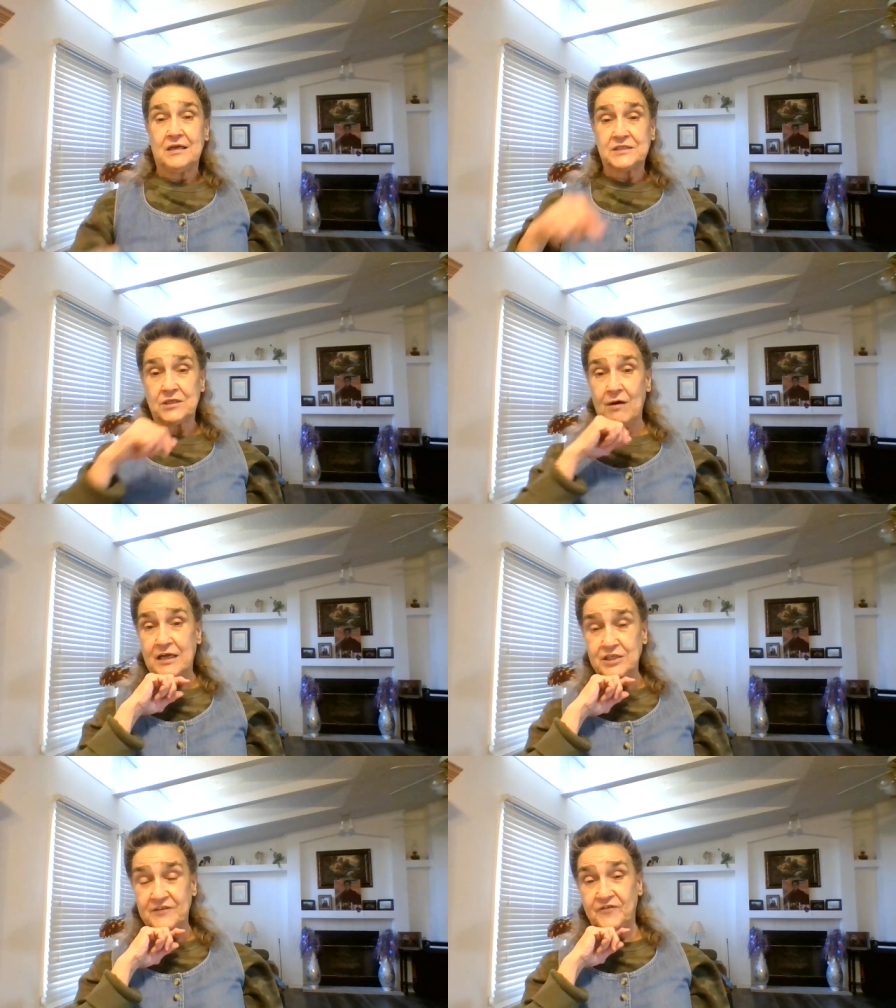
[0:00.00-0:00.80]
So
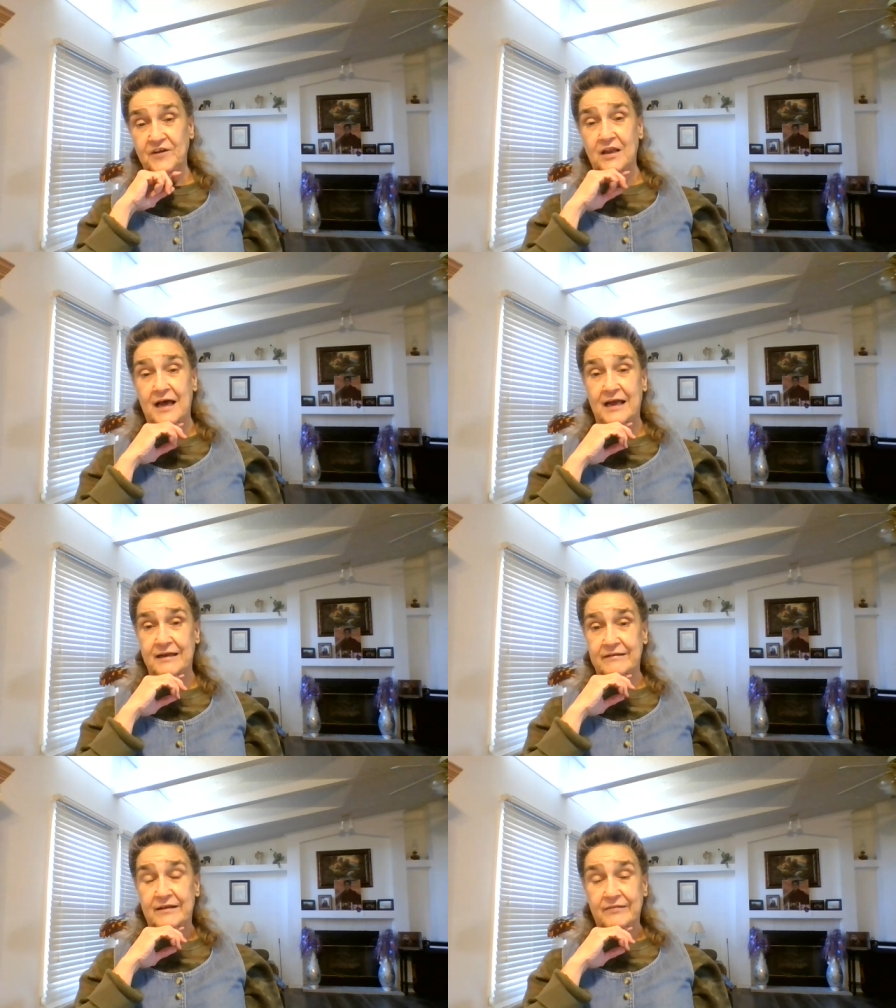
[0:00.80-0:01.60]
I just feel
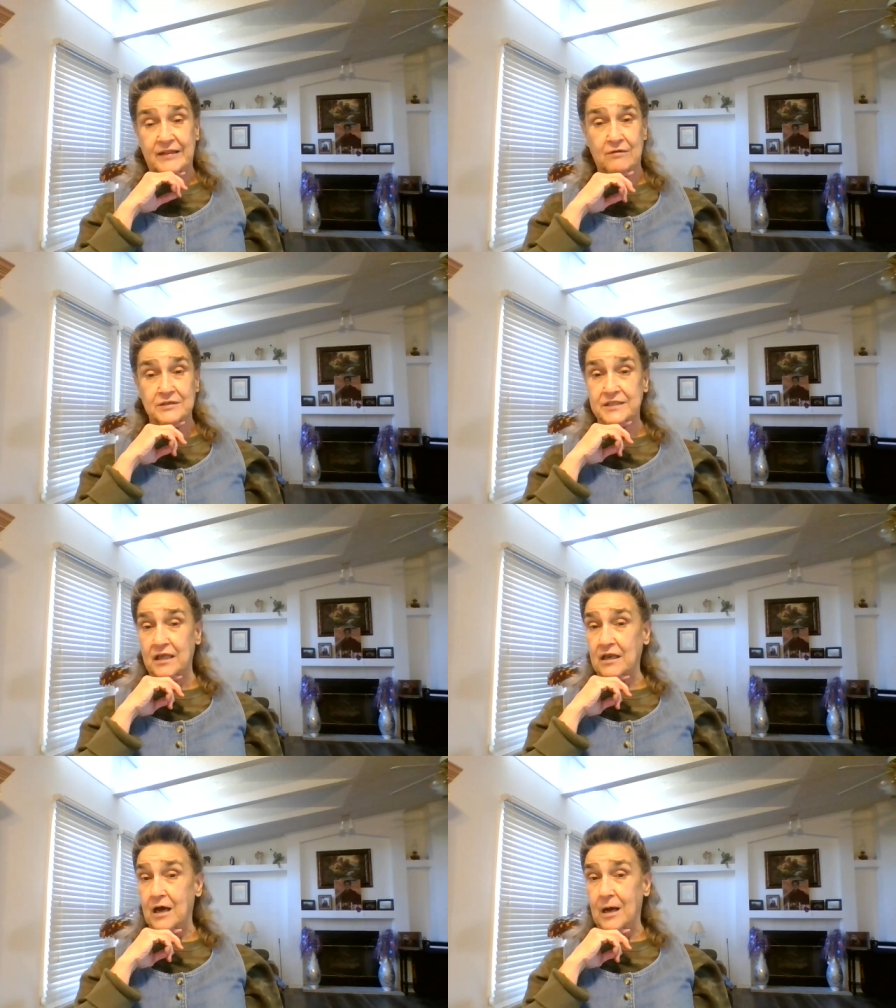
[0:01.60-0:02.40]
like there was a
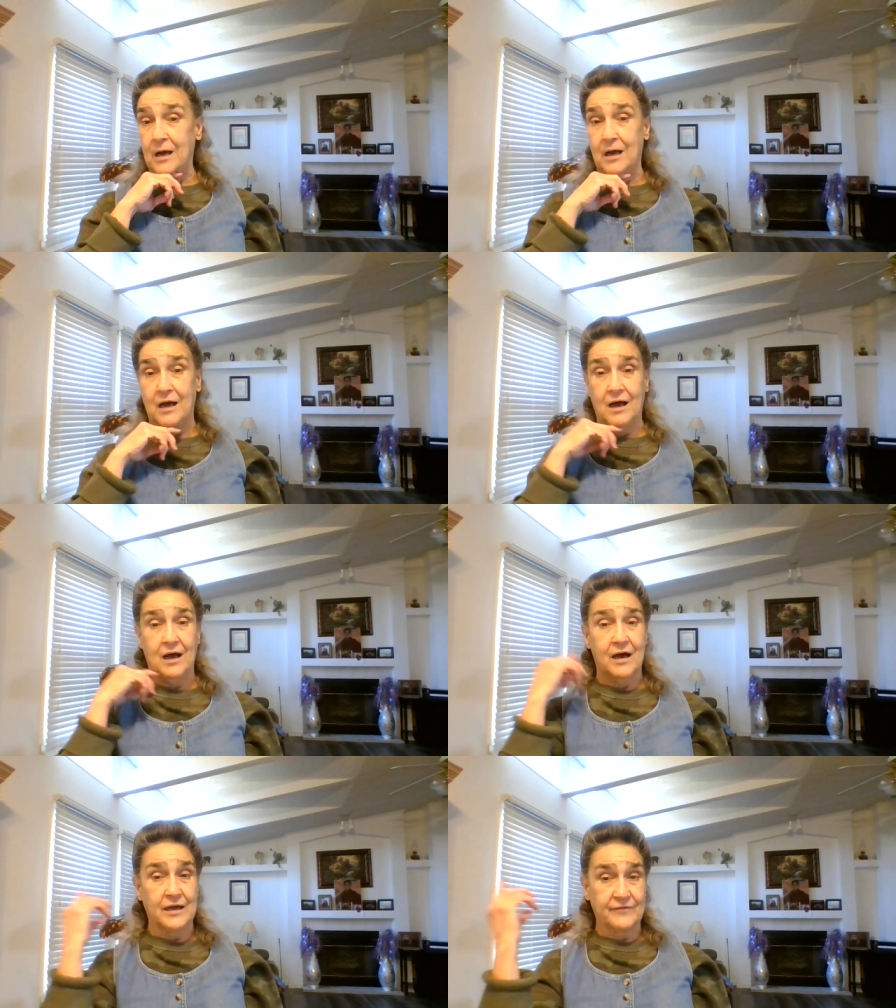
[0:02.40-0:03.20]

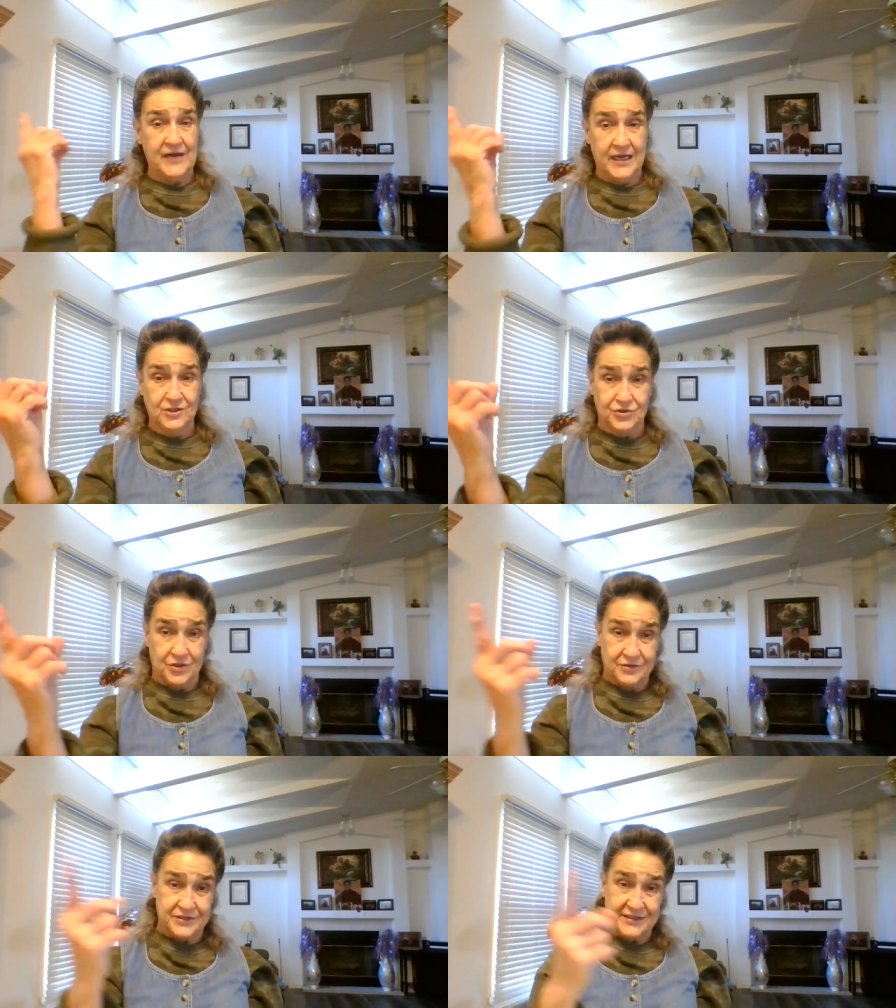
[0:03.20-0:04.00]
lot of
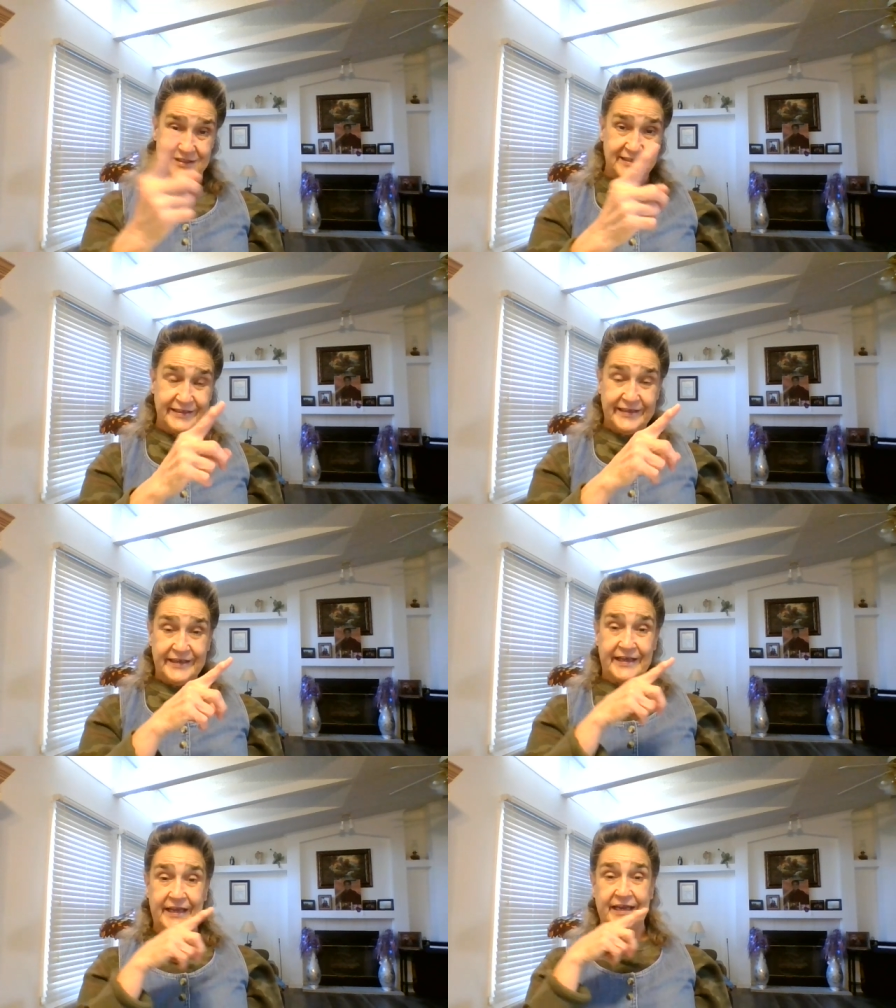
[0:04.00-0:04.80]
angels
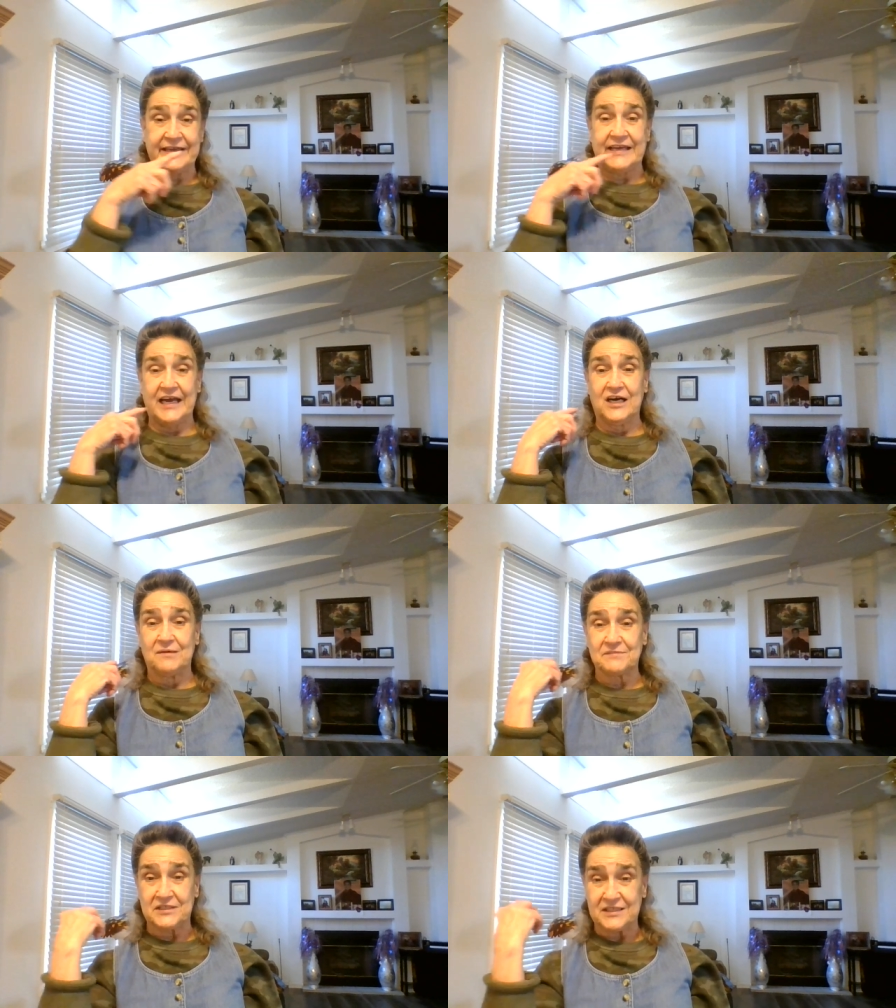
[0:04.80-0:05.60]

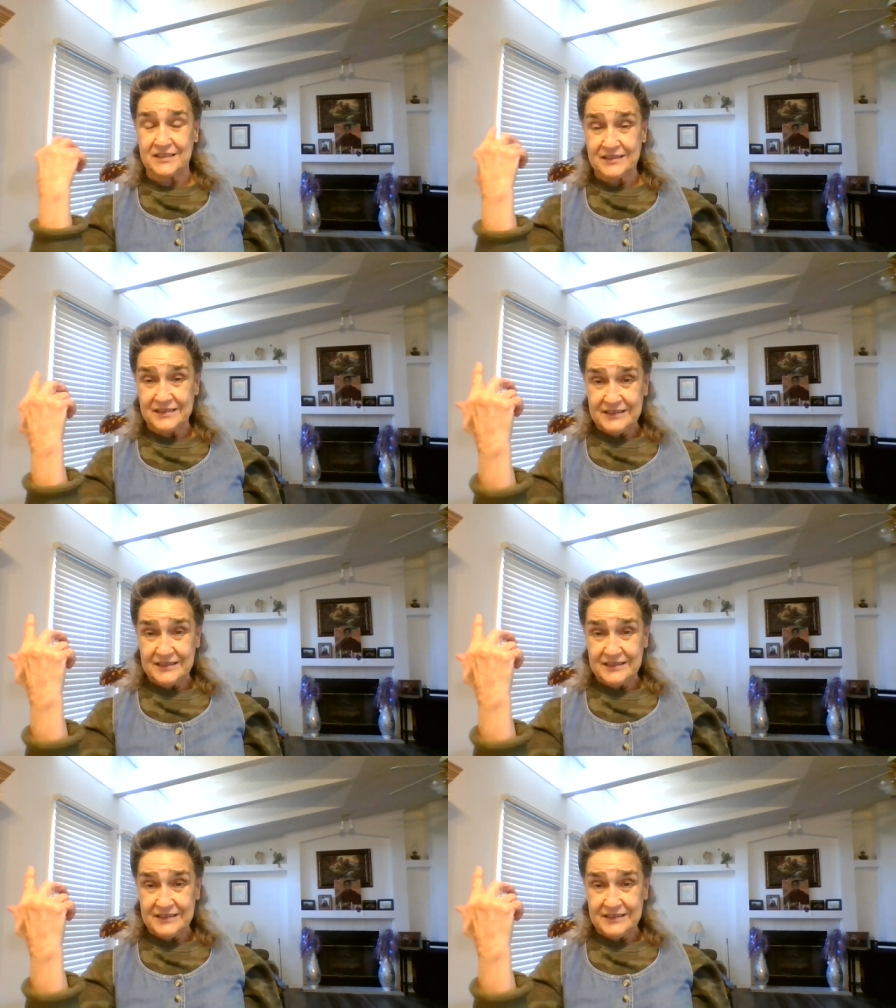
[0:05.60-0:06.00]
encamped